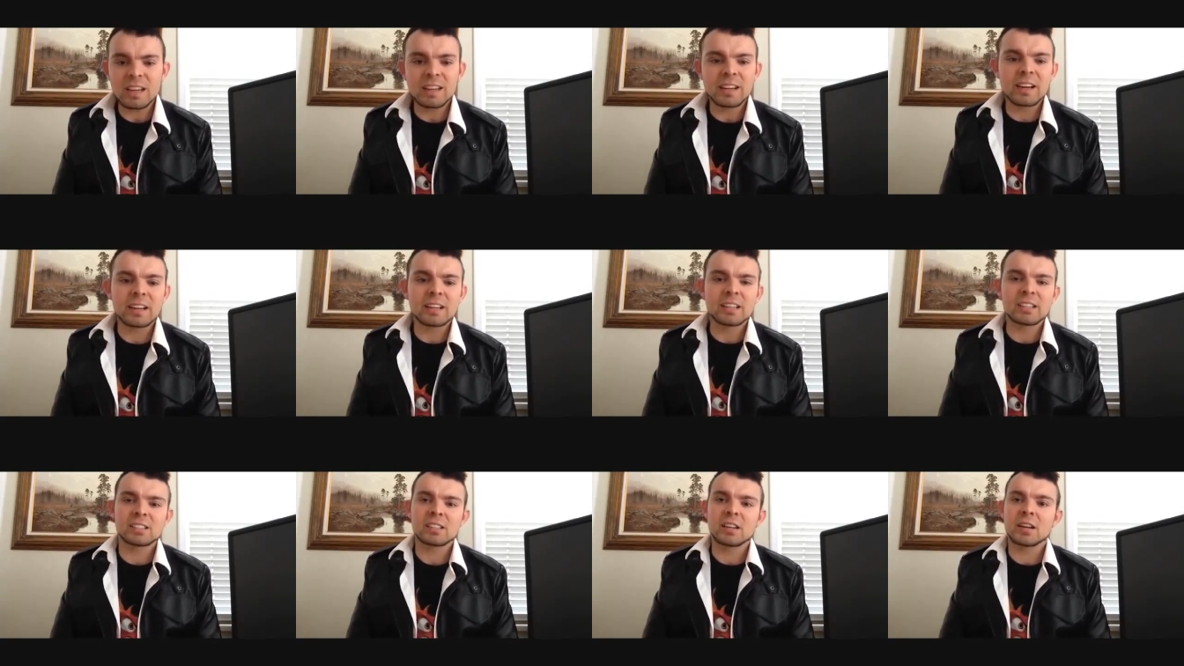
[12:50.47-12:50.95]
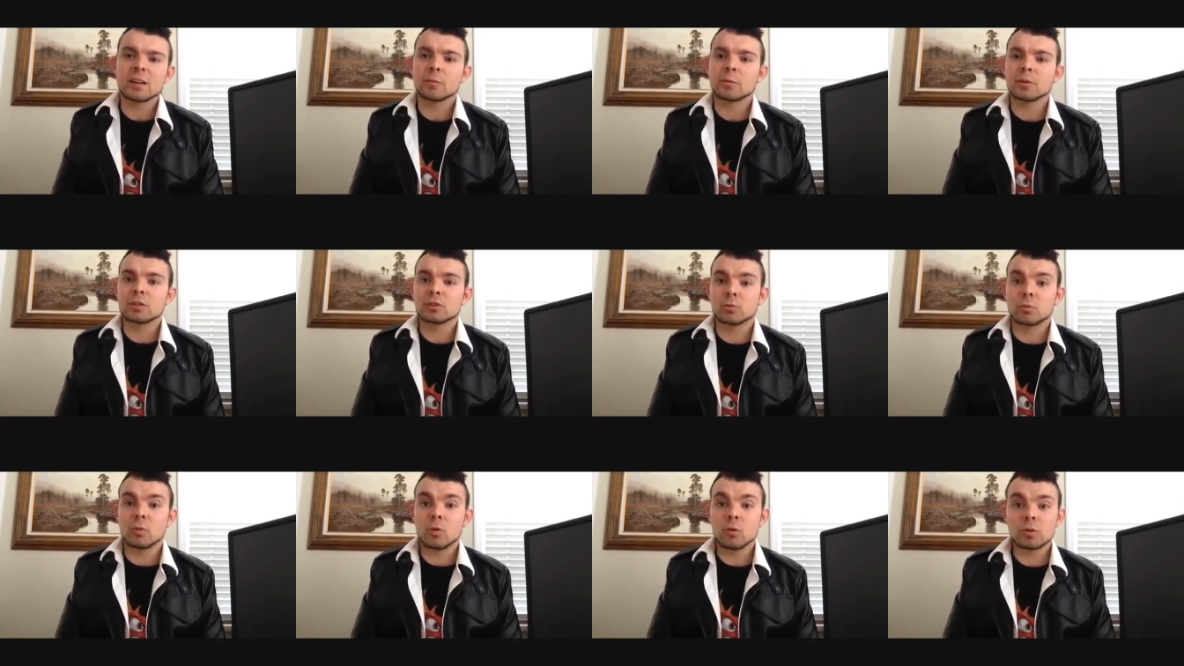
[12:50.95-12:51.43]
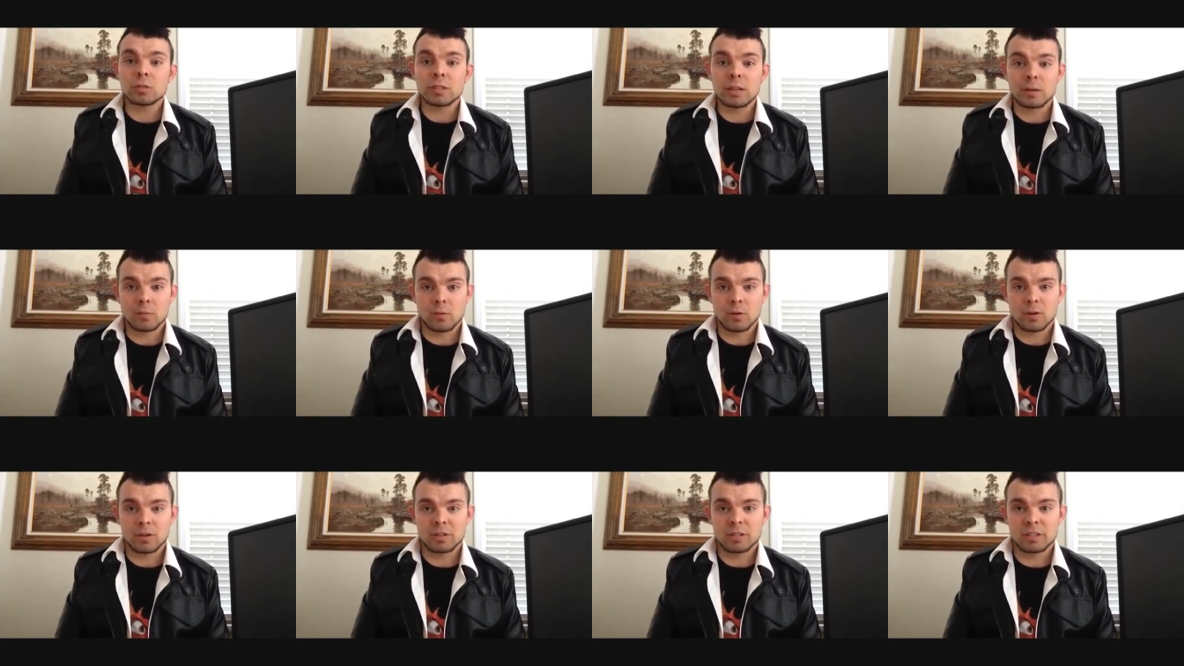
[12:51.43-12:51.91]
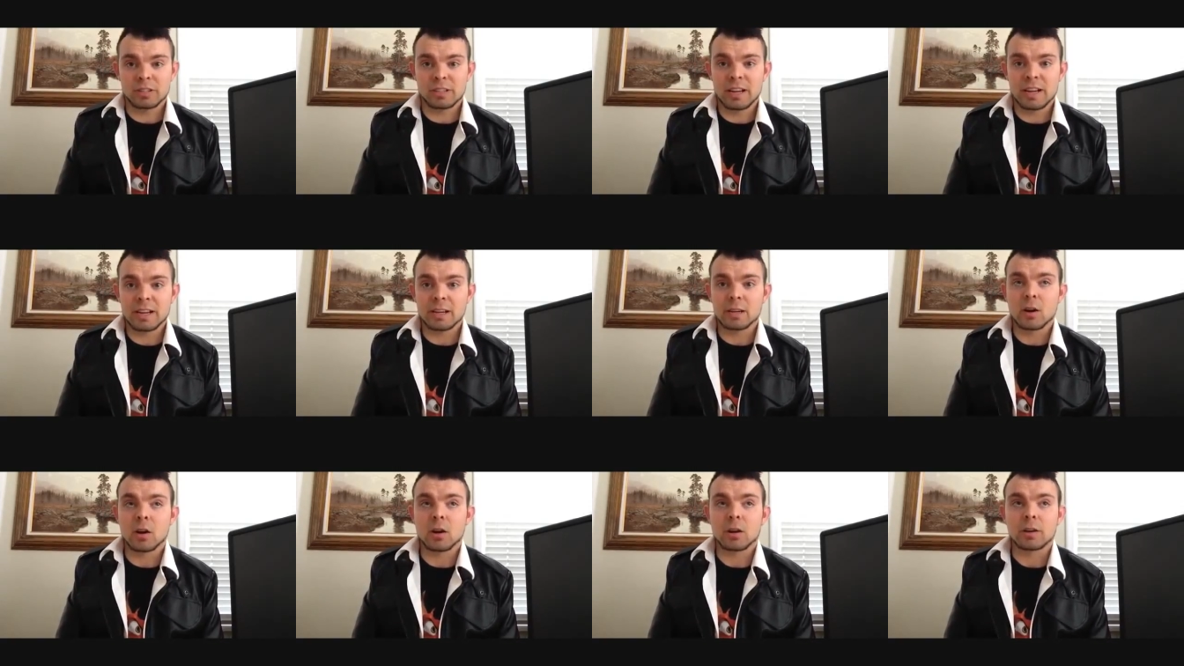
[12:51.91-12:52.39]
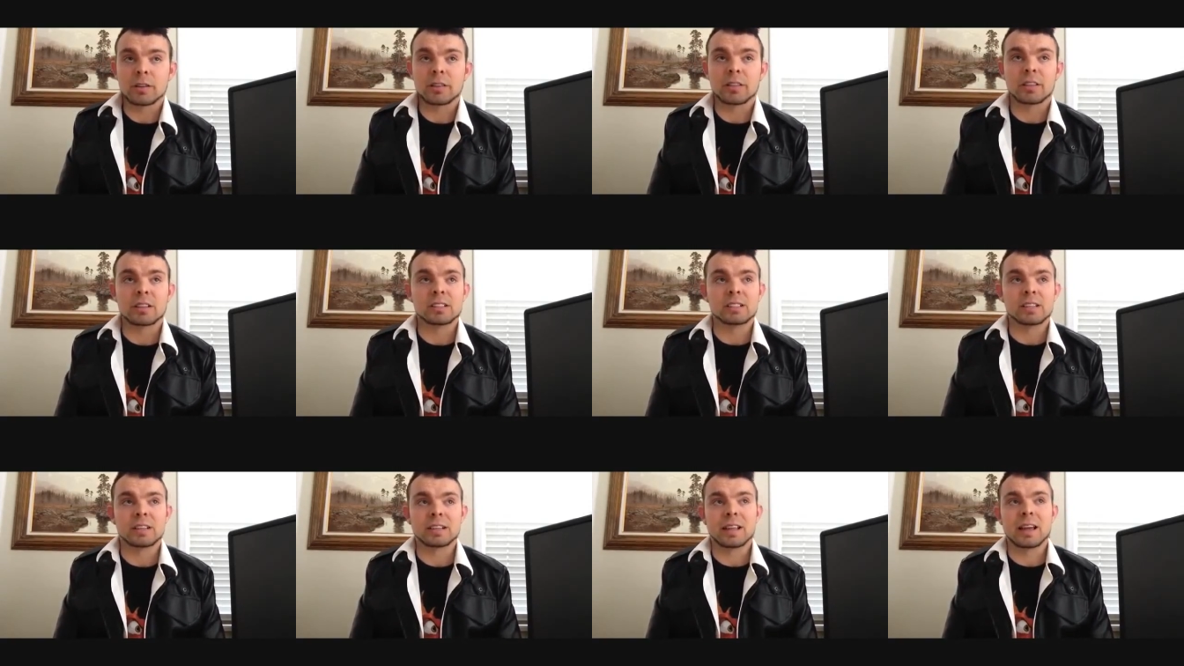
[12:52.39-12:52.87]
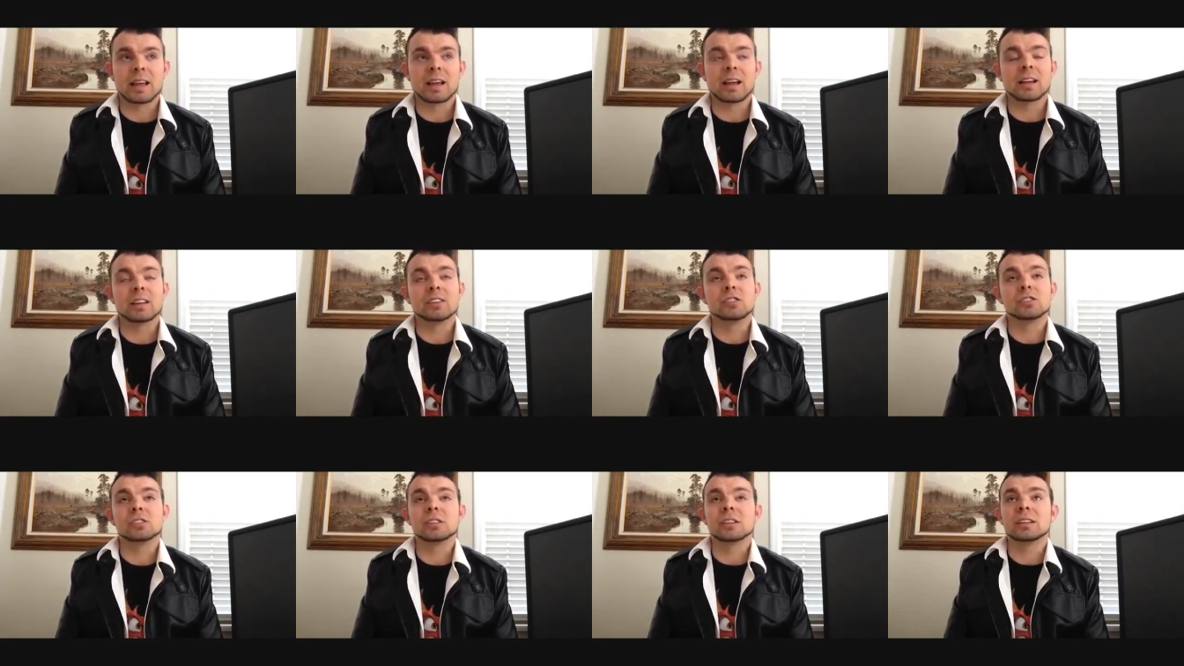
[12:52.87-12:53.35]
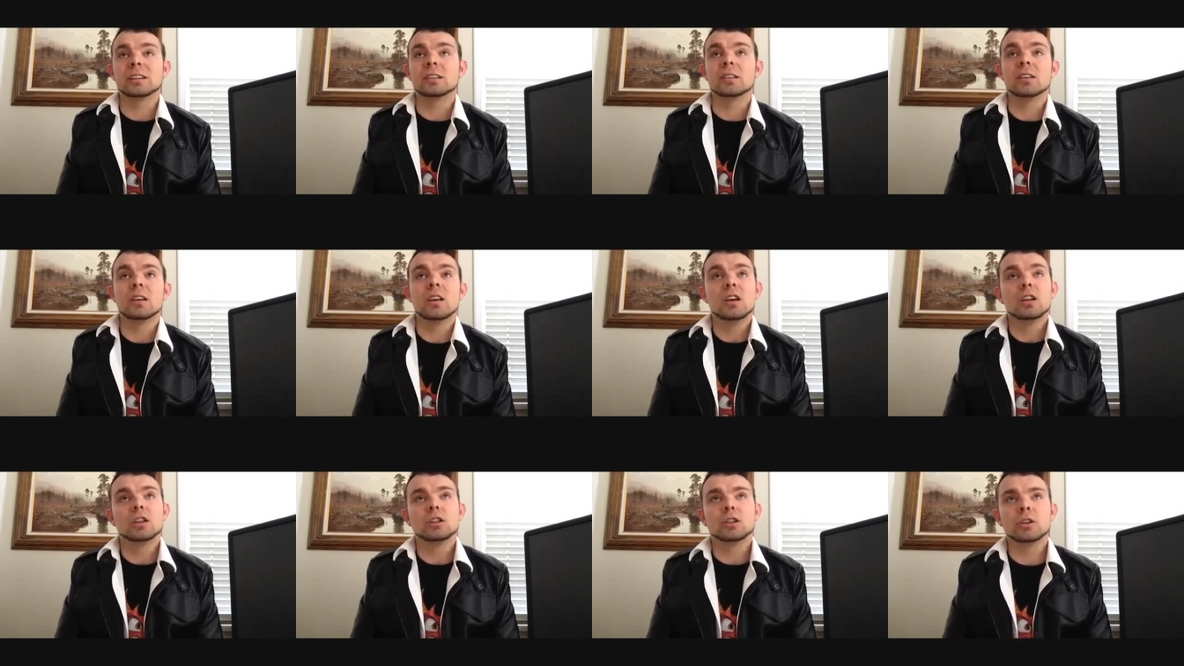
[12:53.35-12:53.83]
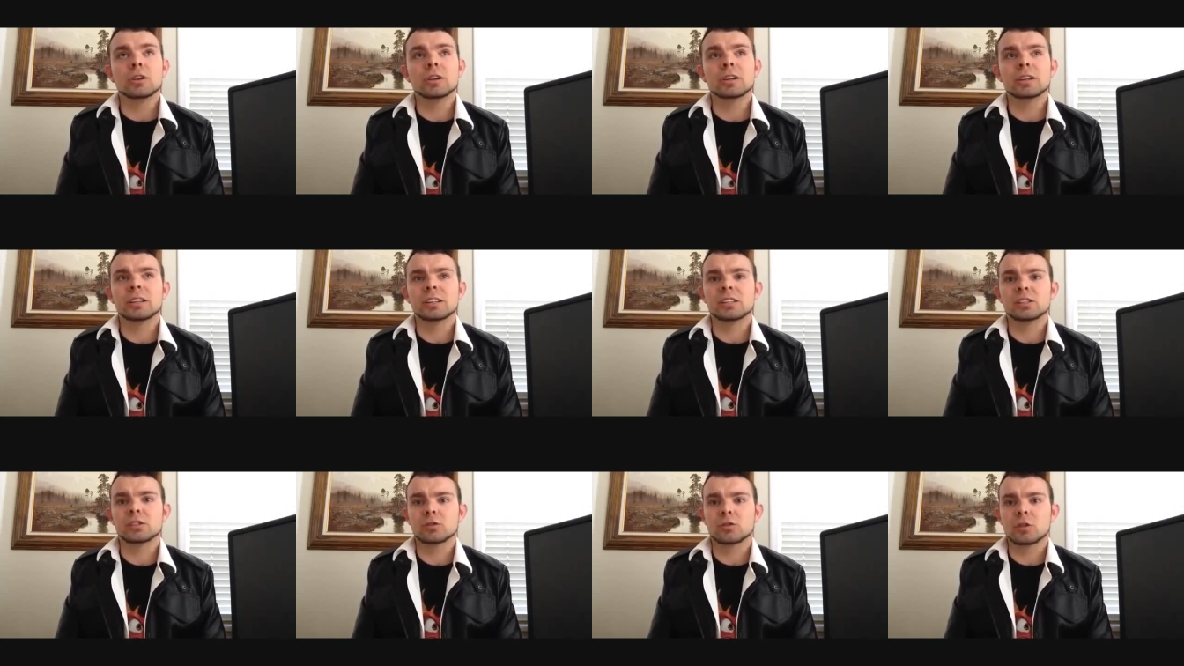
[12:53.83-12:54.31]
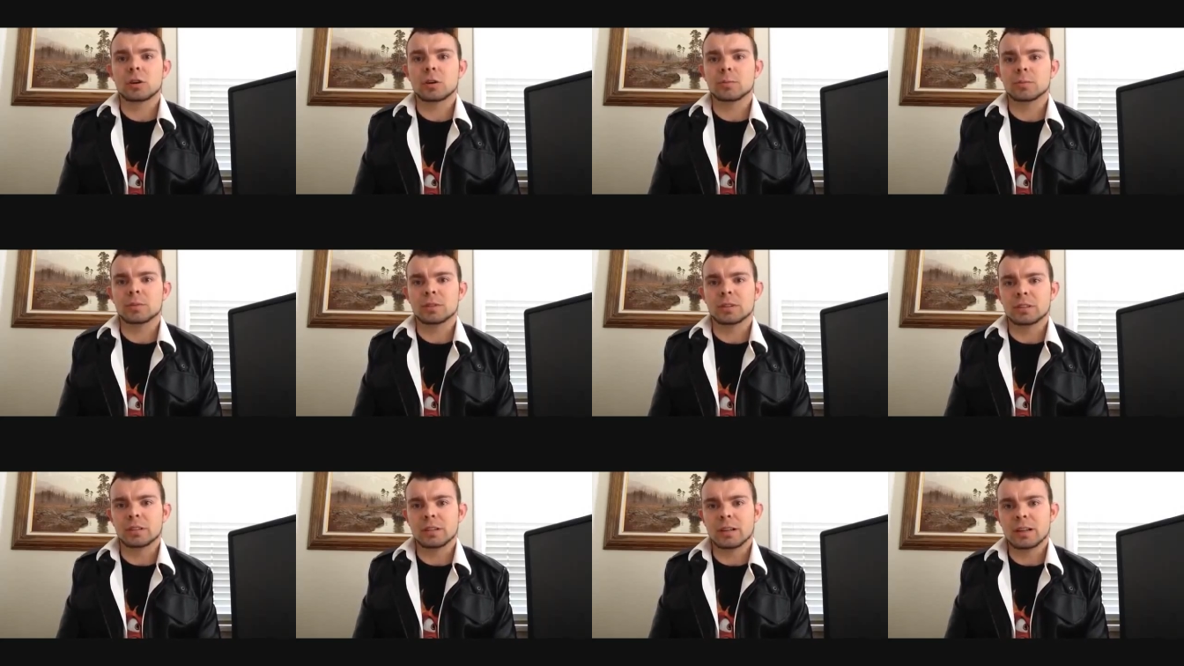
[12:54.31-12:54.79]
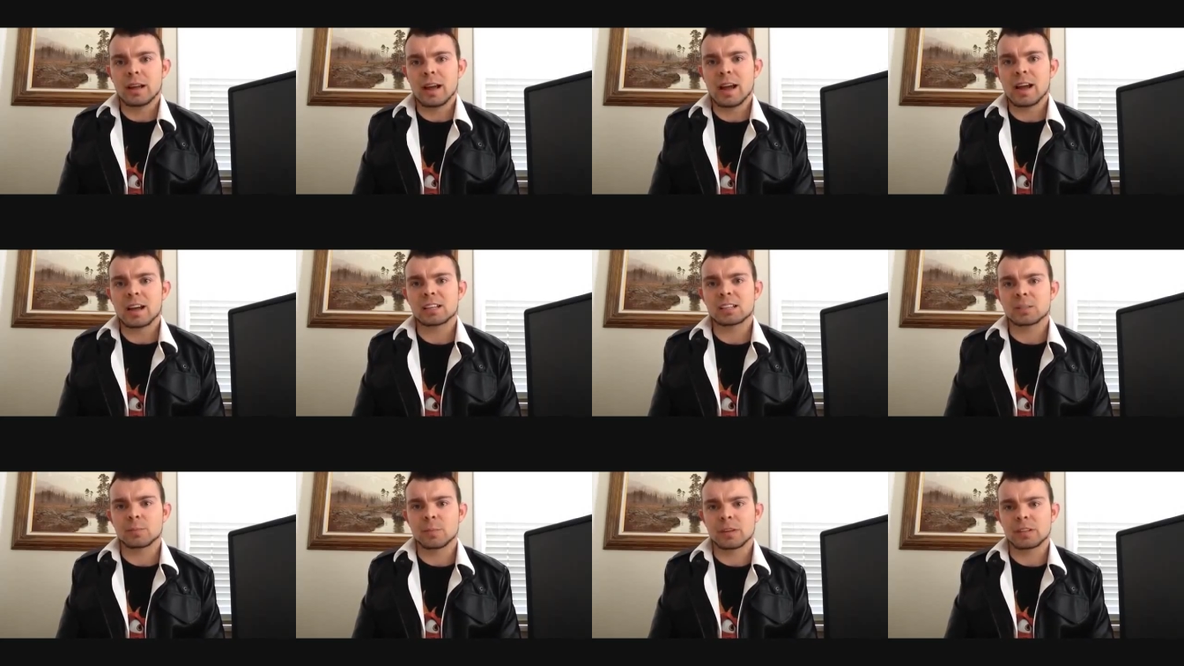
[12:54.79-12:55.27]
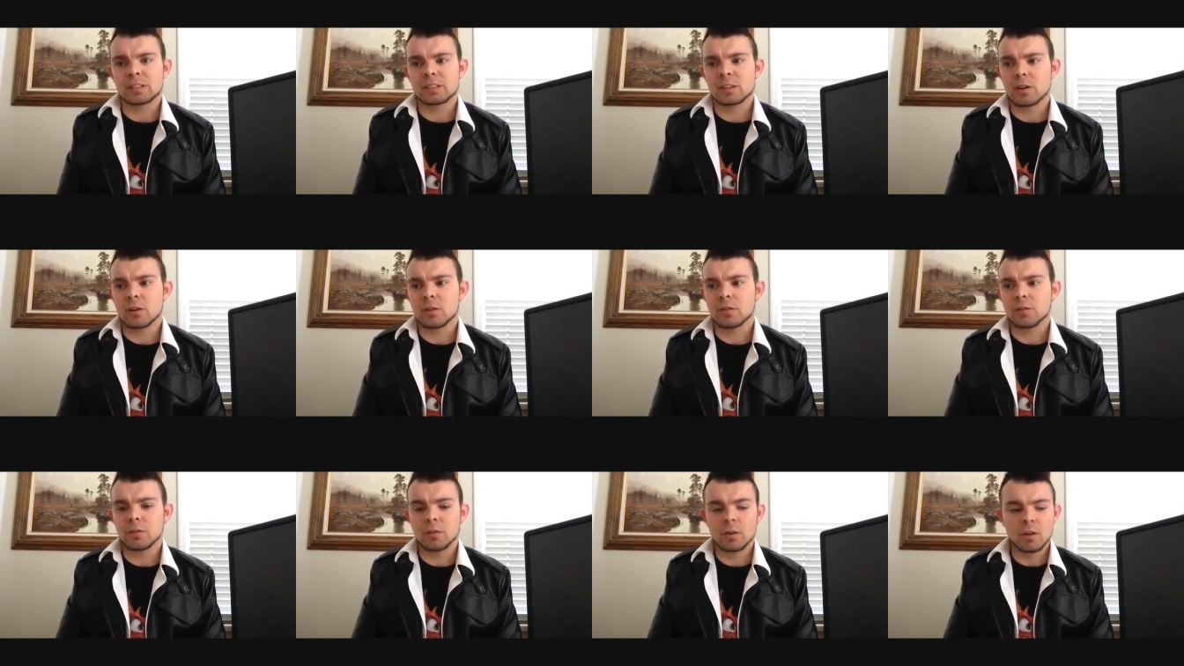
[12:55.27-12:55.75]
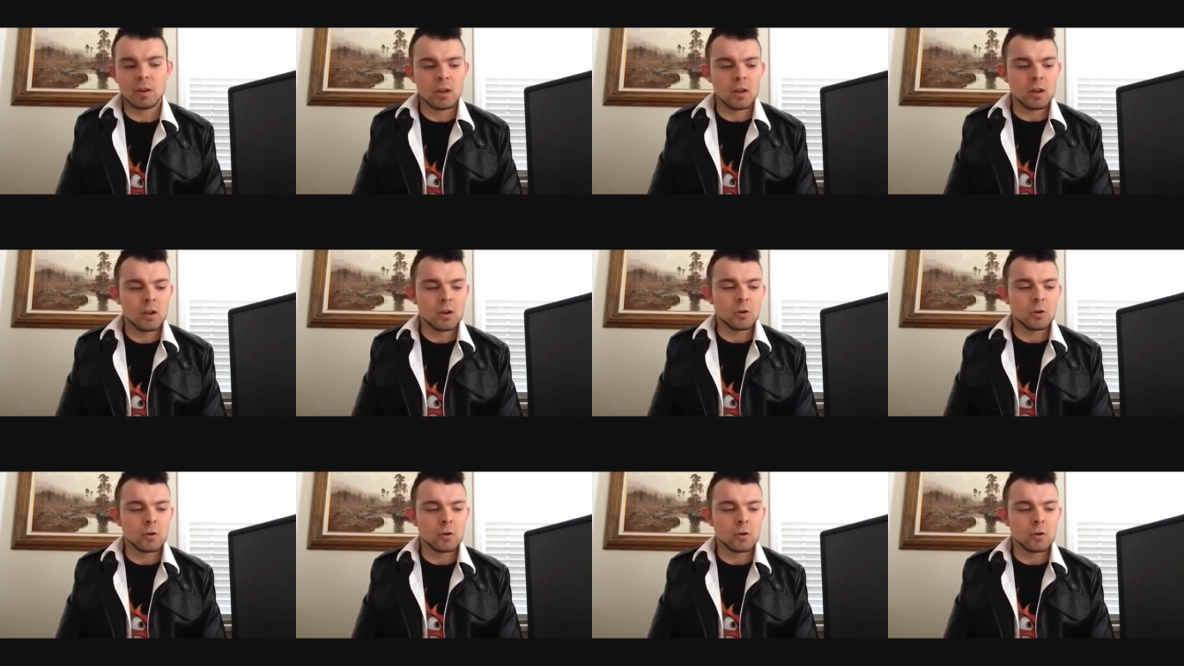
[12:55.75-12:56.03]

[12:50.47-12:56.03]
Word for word: and I decide which roles I wanted to take on and things like that. I used to look at a script and ask myself,